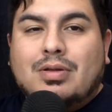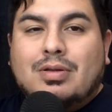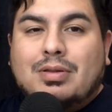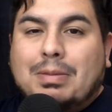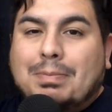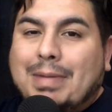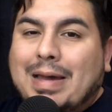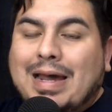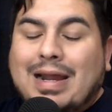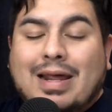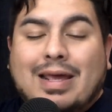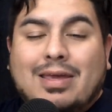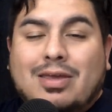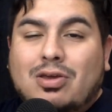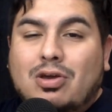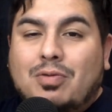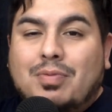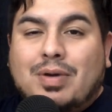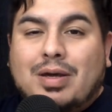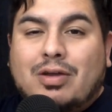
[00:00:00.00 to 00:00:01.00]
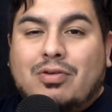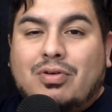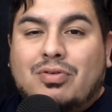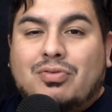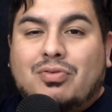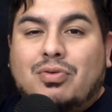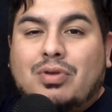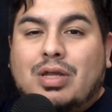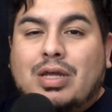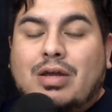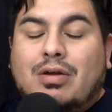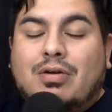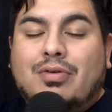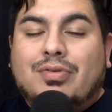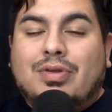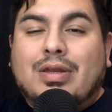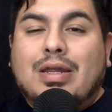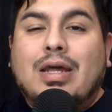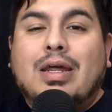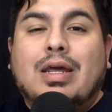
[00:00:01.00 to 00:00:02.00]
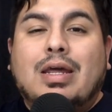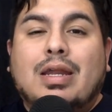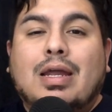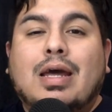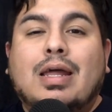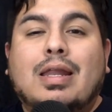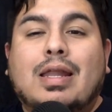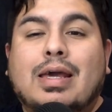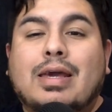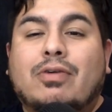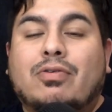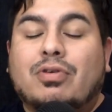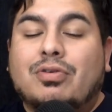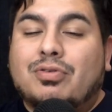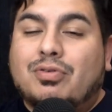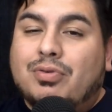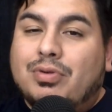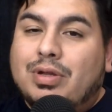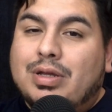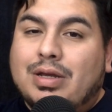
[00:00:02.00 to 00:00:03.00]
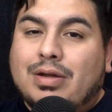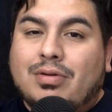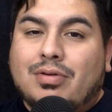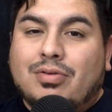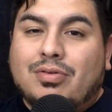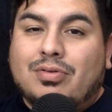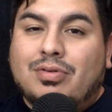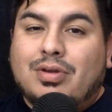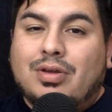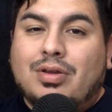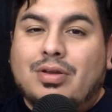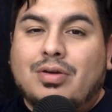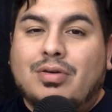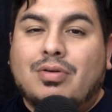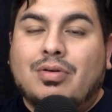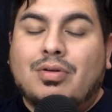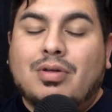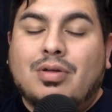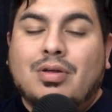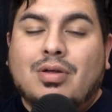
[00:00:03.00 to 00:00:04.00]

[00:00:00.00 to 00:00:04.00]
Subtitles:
the bad IQ by Chris Gutierrez, and I like Chris Gutierrez, you know,